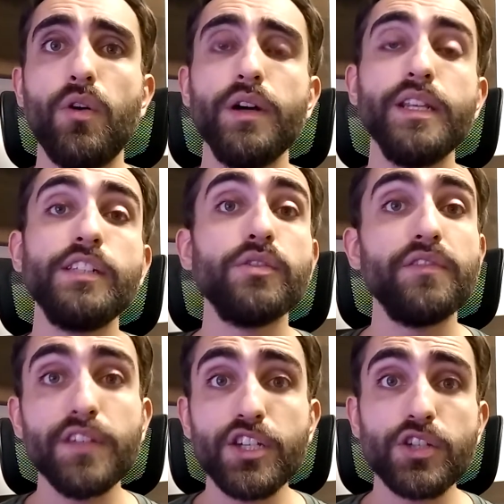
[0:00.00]
on its
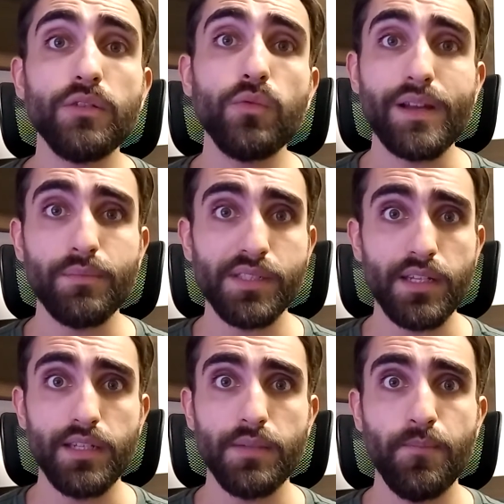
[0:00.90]
official
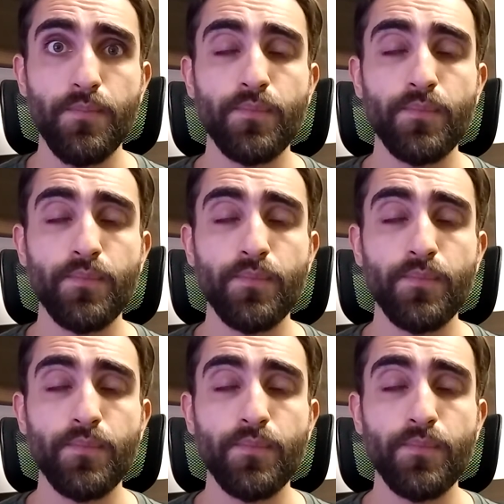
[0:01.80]
website.